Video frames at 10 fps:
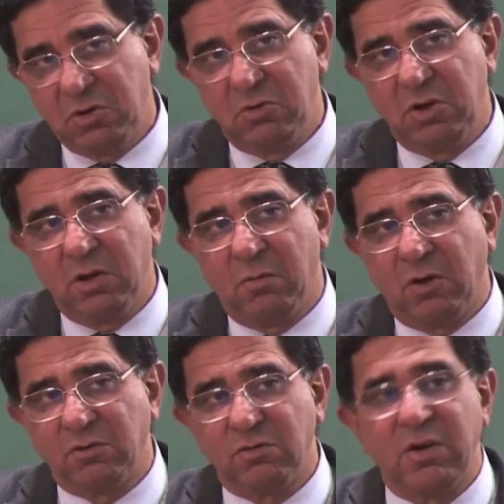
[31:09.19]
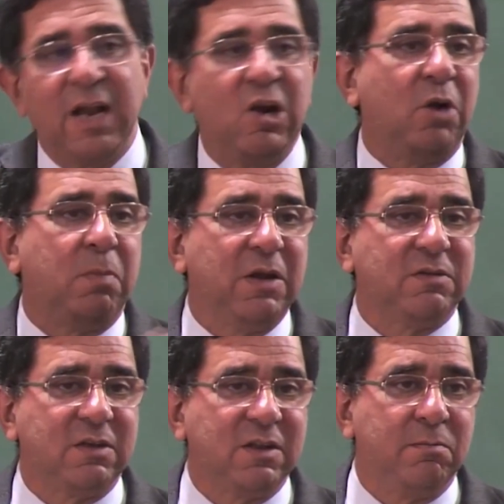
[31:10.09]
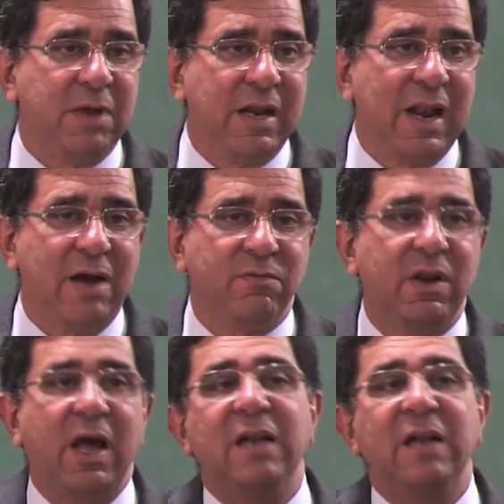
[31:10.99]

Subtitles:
during the monsoon I will not place it in the main landfill,